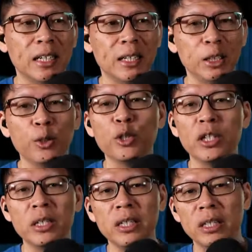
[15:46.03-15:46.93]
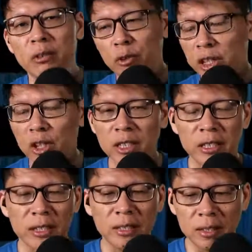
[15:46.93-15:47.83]
Usually, if we are not in
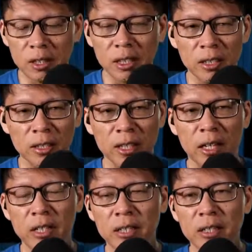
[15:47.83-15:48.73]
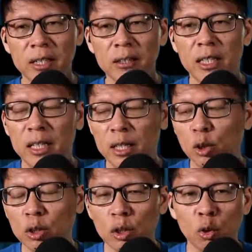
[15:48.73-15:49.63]
this current
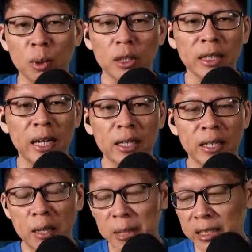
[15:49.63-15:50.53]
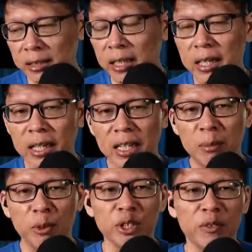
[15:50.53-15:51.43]
global climate,
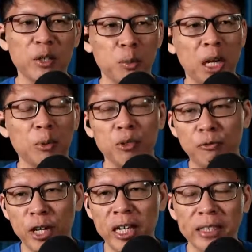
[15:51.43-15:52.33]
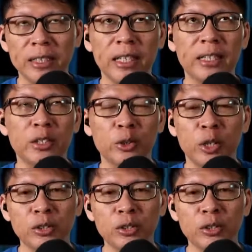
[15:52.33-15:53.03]
most of us will be out with friends and so on.